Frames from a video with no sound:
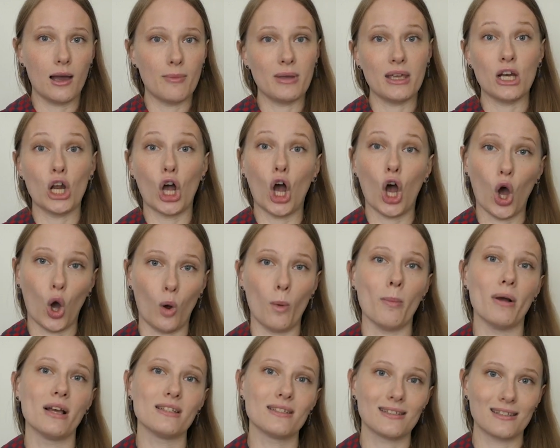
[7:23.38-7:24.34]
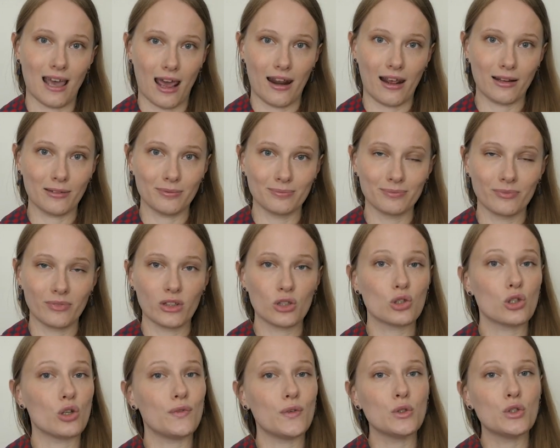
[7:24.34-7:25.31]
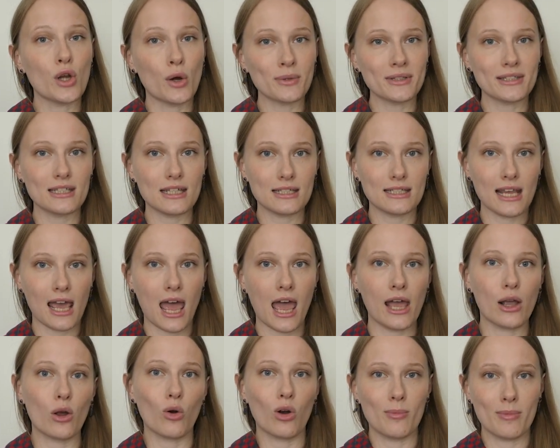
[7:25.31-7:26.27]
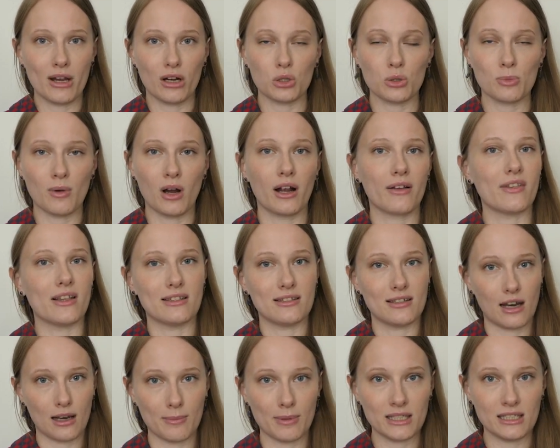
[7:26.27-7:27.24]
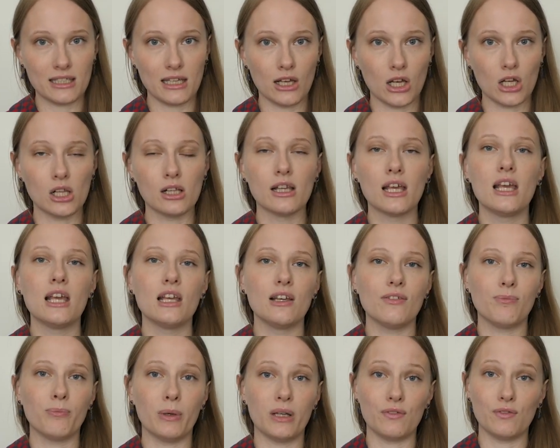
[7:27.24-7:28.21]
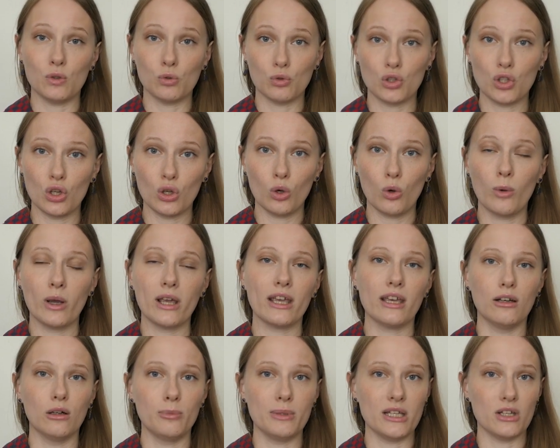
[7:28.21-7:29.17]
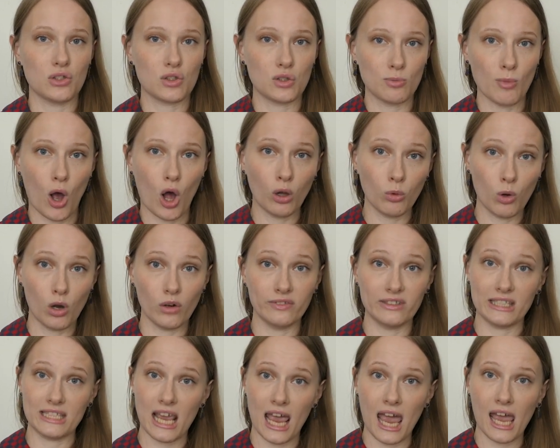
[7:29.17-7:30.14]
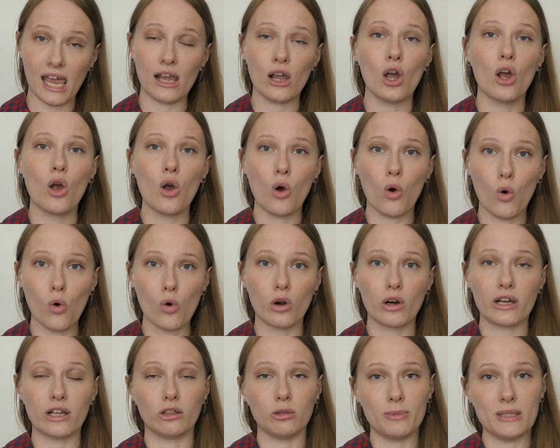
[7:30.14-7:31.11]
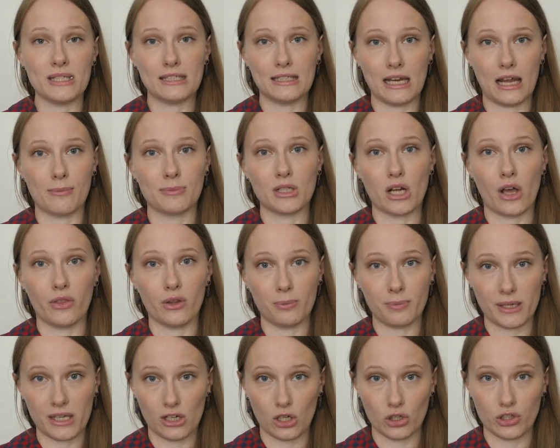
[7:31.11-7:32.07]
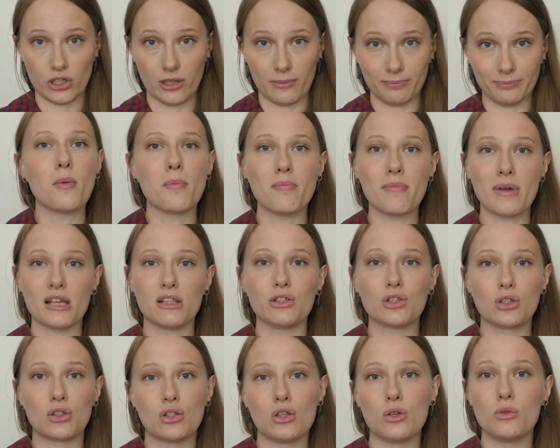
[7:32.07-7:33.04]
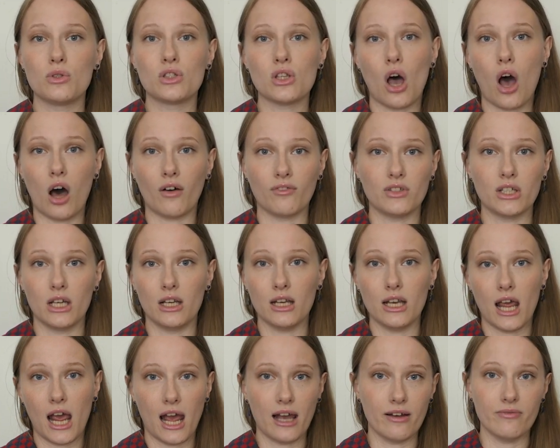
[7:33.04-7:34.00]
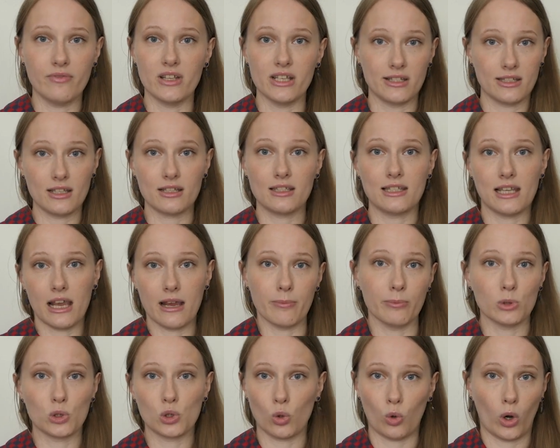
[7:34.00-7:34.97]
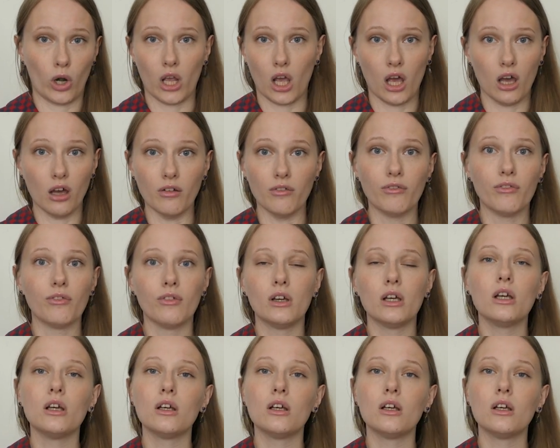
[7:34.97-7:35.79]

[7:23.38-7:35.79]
in a home setting. So if you don't see a tag or a maker's mark, that's not a big deal. But if you do, it'll be a small woven tag or it'll be stamped on the petersham. Men's suits often have this same sort of